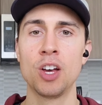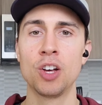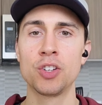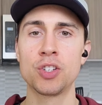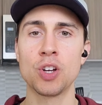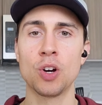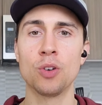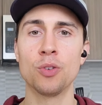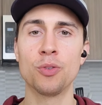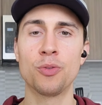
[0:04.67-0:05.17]

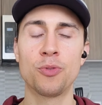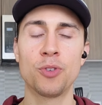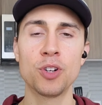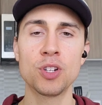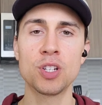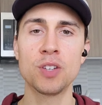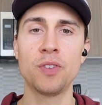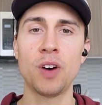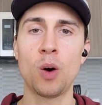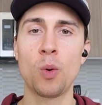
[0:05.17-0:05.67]
So
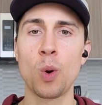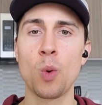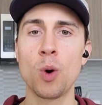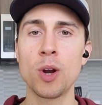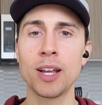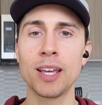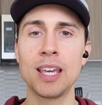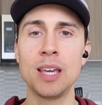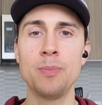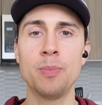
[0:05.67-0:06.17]
first of all, we
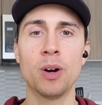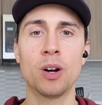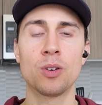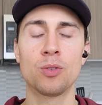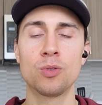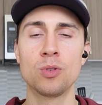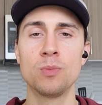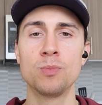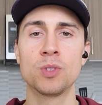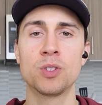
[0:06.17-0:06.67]
want to keep our
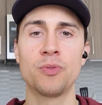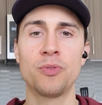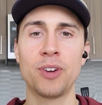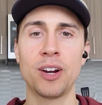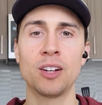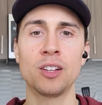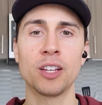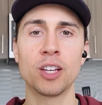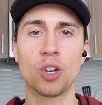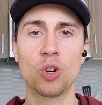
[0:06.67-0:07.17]
rooms
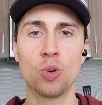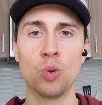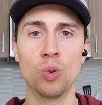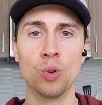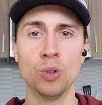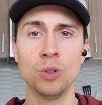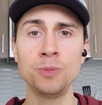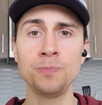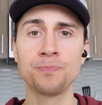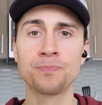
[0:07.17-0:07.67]
fairly
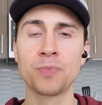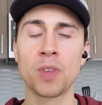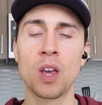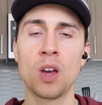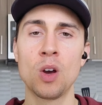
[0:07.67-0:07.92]
cool.